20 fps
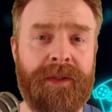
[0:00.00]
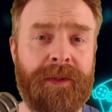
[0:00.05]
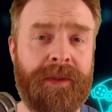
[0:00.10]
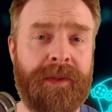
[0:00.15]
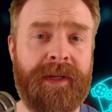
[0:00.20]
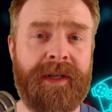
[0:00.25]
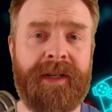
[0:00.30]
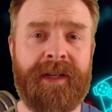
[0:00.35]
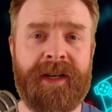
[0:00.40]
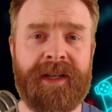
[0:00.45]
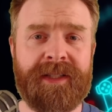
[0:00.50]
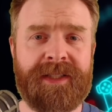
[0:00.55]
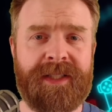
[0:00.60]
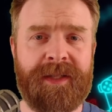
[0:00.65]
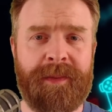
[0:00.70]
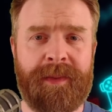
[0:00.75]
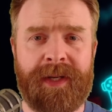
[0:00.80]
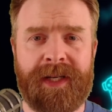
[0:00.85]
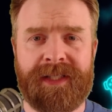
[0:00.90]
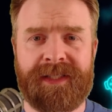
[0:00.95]
You can
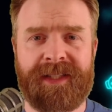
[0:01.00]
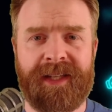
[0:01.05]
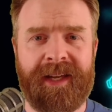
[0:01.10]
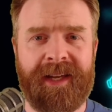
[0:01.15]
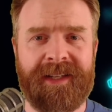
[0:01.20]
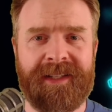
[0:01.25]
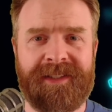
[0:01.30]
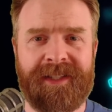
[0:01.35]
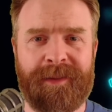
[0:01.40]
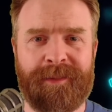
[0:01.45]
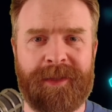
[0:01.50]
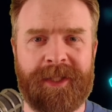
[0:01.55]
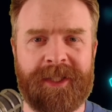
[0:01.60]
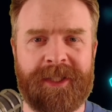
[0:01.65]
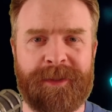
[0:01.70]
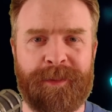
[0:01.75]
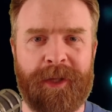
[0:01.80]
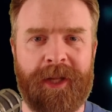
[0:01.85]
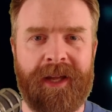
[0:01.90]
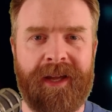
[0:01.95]
customize the heads-up
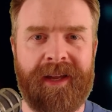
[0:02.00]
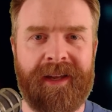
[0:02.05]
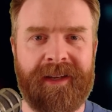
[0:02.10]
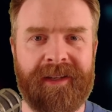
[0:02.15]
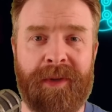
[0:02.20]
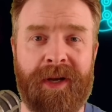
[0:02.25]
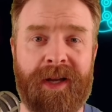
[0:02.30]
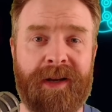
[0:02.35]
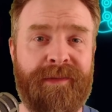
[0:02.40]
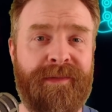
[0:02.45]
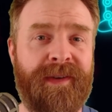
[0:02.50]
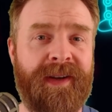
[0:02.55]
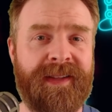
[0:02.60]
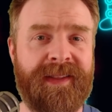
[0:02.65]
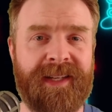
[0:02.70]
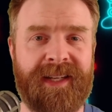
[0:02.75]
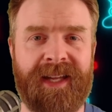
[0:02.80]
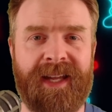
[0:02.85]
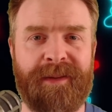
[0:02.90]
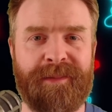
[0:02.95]
display, modify
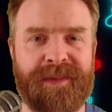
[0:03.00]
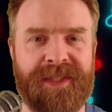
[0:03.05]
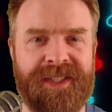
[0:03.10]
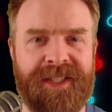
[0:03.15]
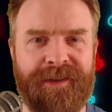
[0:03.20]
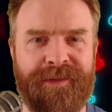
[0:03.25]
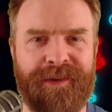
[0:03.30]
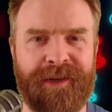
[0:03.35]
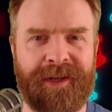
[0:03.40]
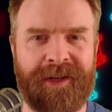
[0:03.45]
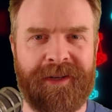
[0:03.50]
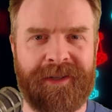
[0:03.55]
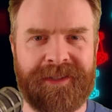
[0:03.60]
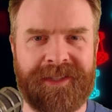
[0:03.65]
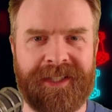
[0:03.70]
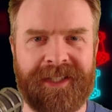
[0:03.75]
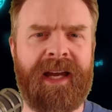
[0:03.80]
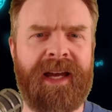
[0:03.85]
the game's difficulty,